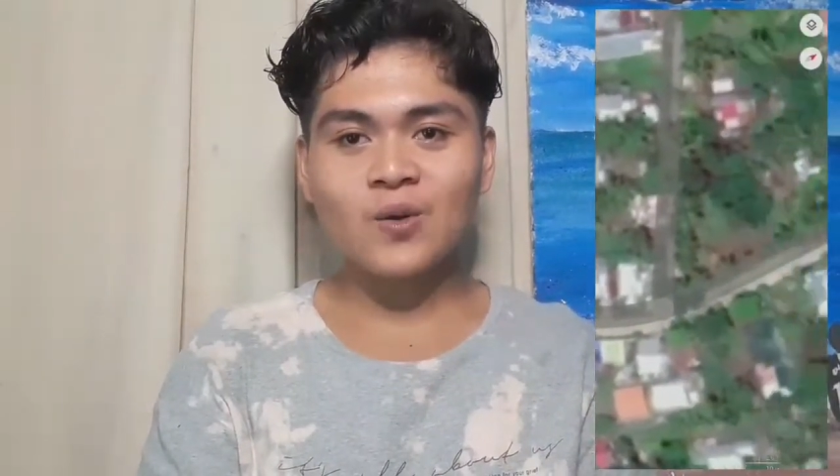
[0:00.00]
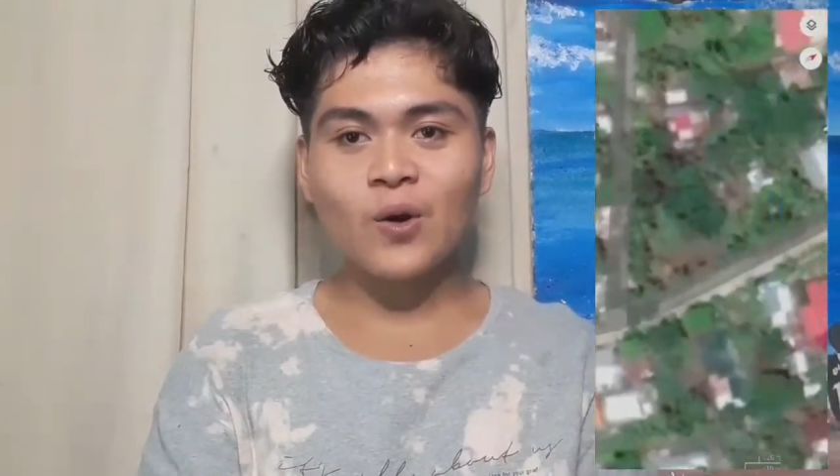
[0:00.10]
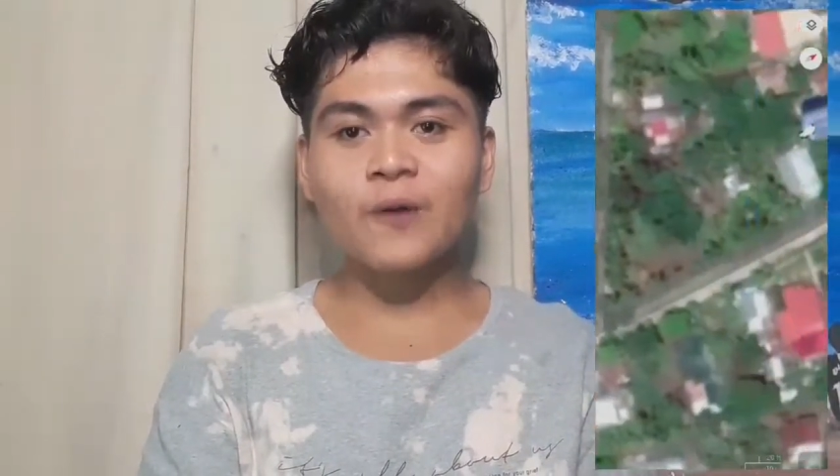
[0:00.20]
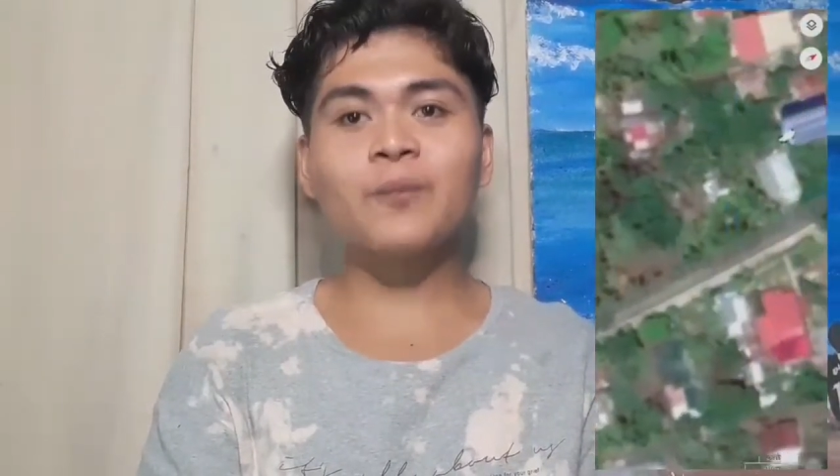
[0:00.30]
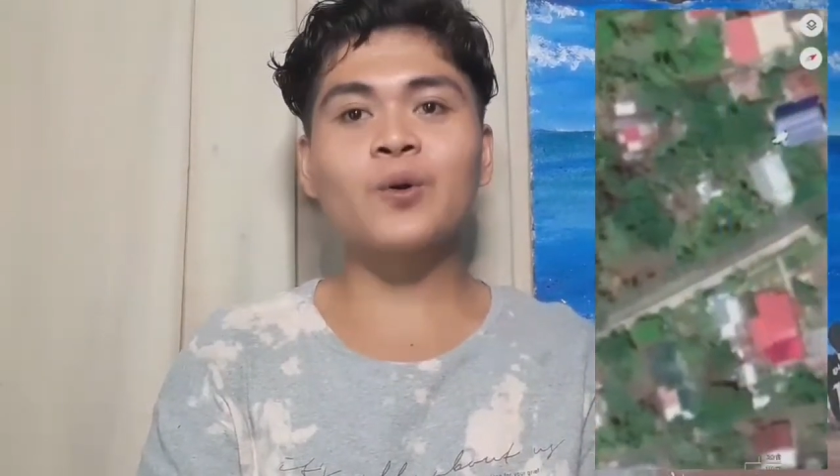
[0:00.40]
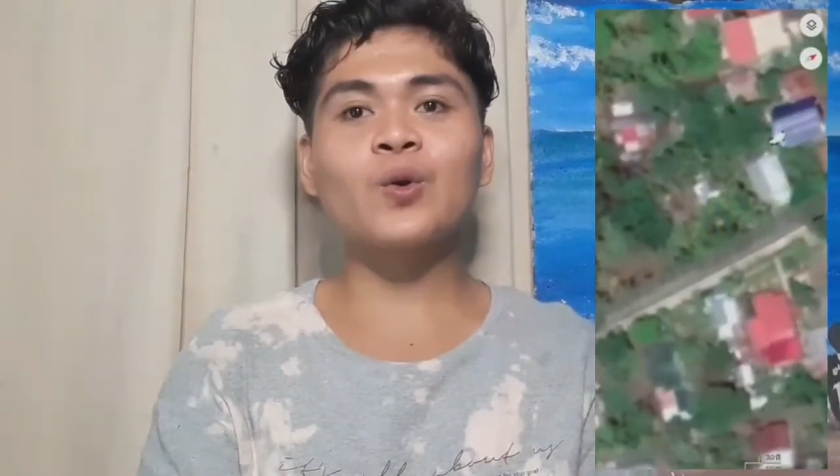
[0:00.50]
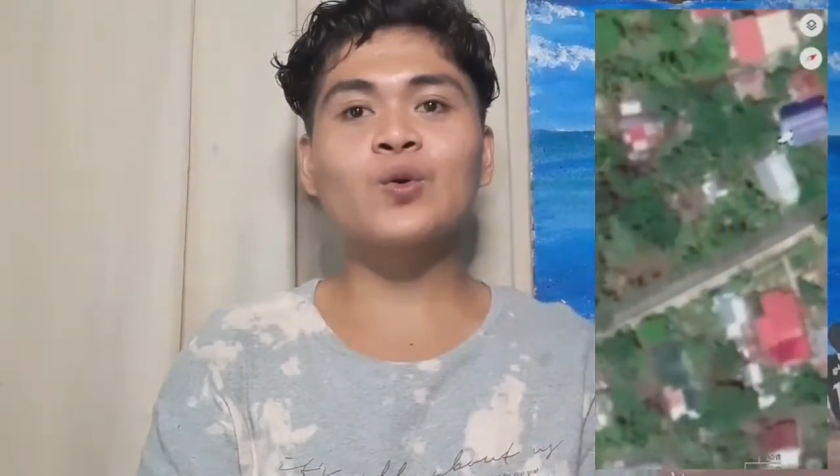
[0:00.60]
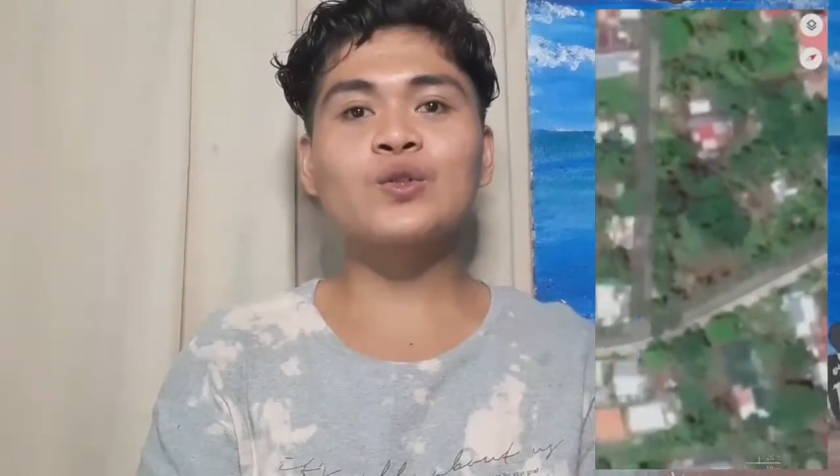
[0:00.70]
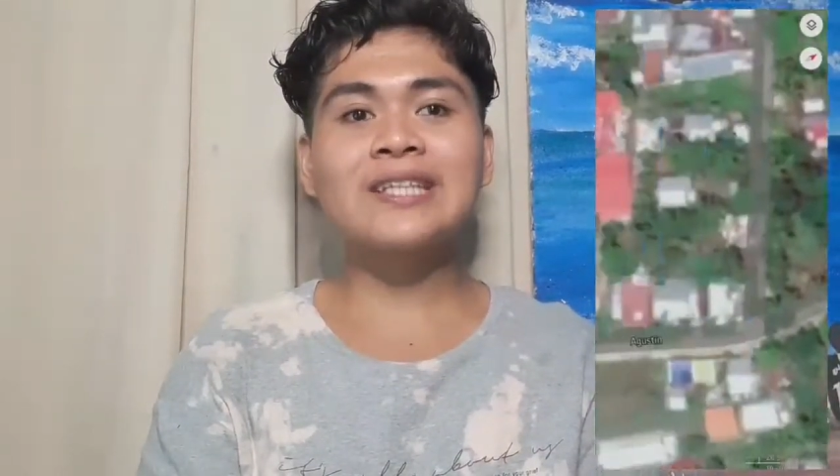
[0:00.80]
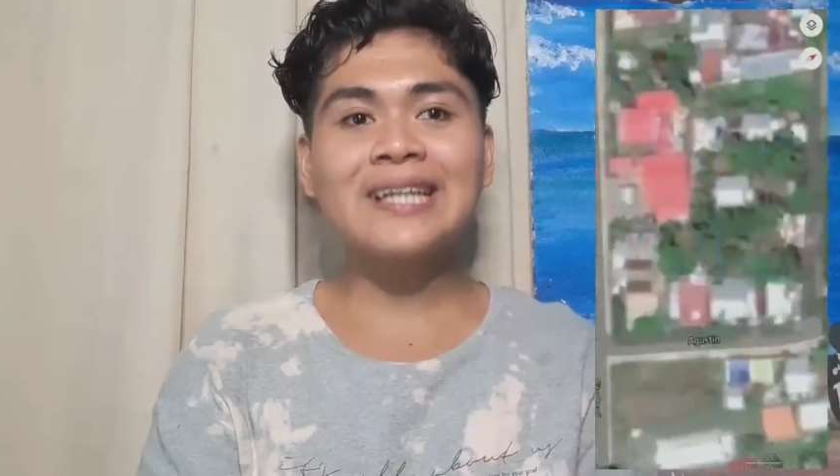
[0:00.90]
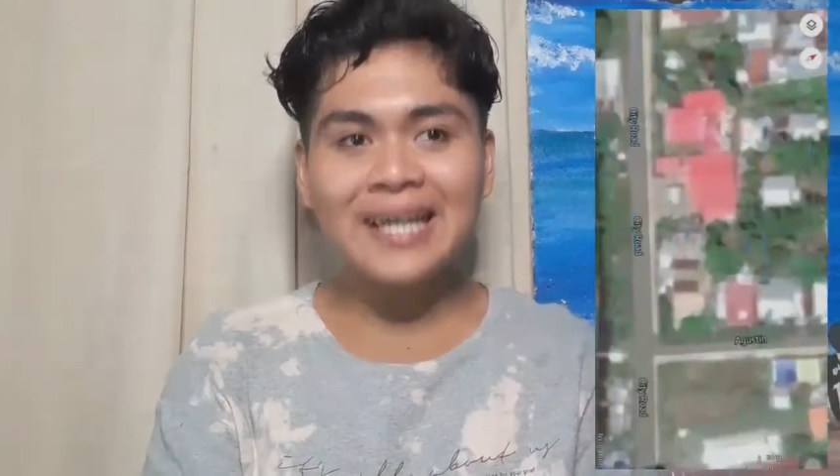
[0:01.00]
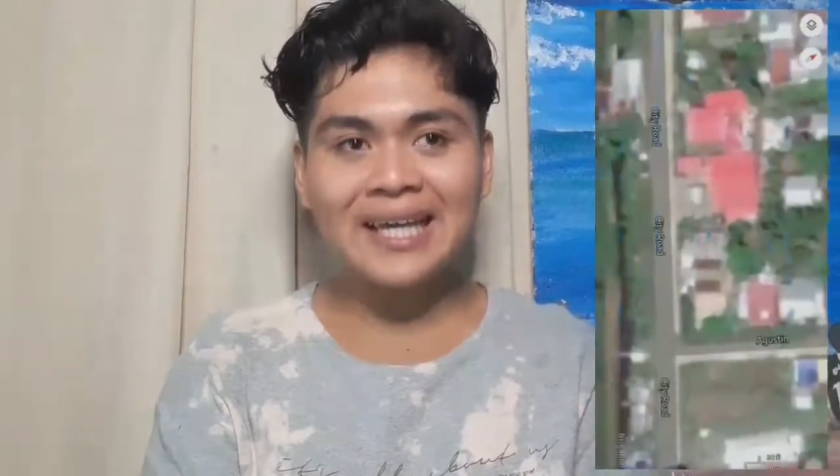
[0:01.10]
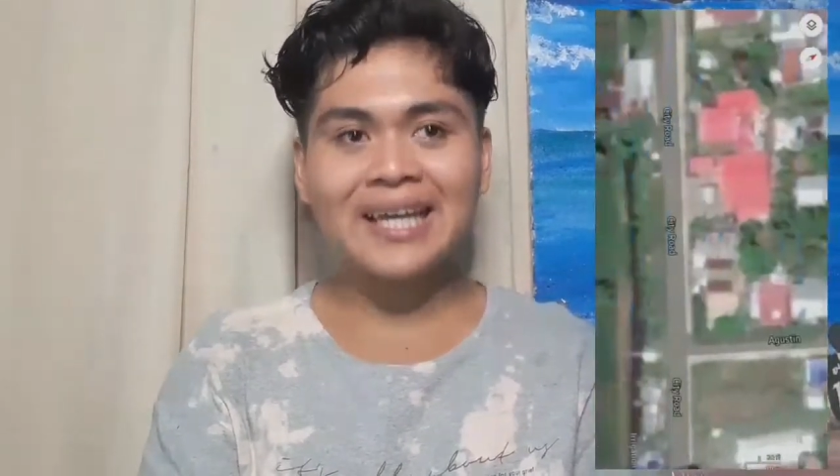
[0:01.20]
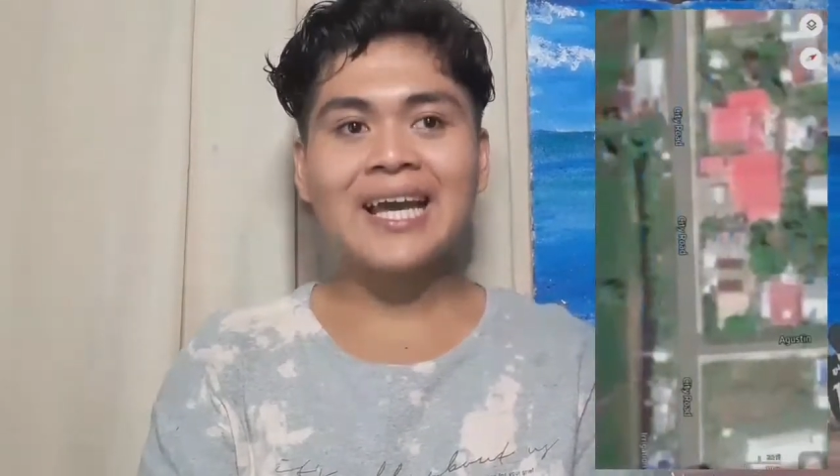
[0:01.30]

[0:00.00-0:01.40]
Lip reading: or Puruk Three.